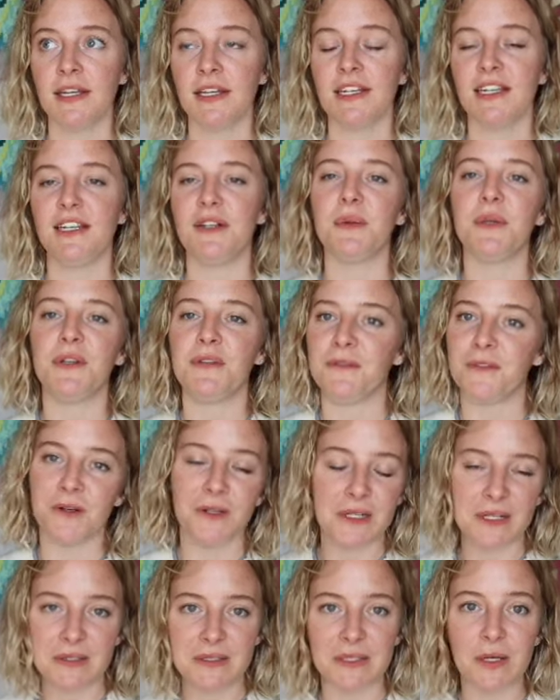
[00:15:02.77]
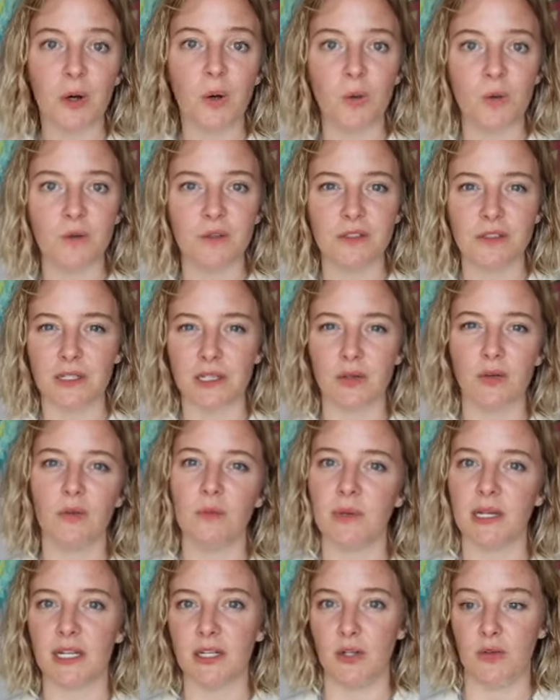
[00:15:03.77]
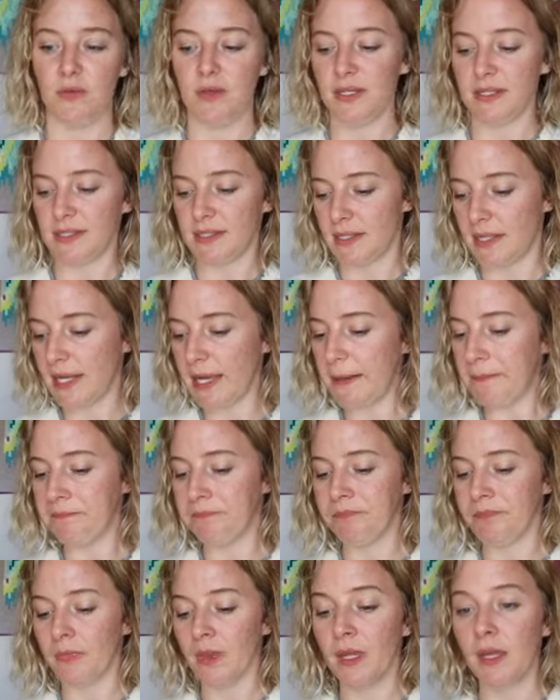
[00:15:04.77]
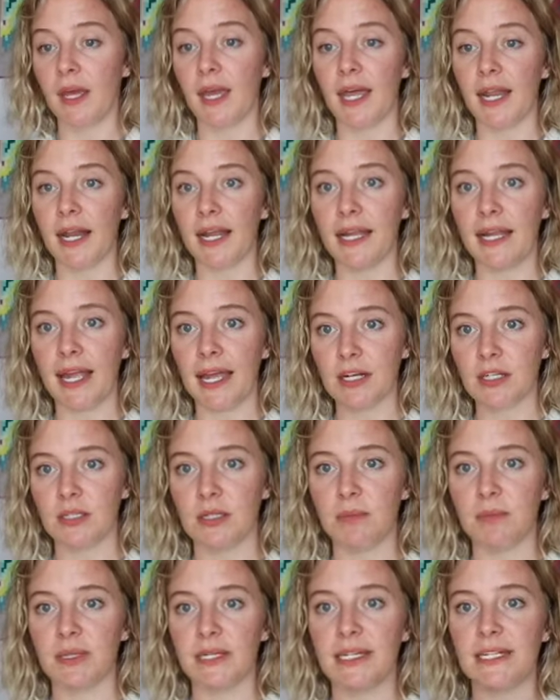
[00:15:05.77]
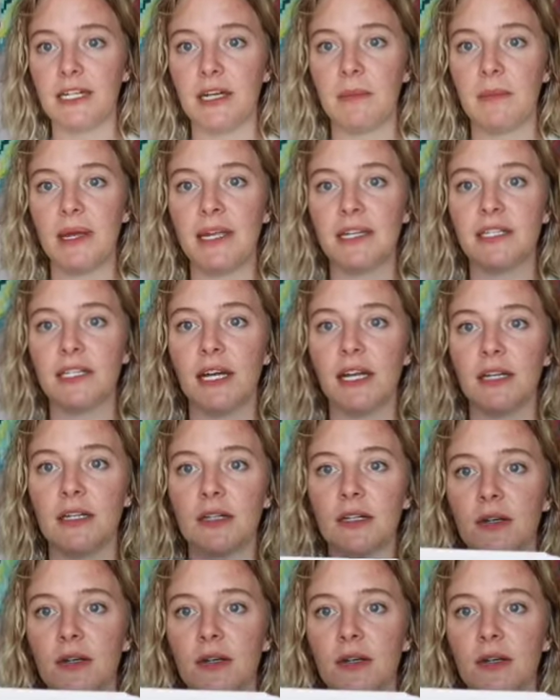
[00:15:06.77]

you know, when you fall down the hole and you're like, oh, I'm gonna do this and that, And I actually planned out my entire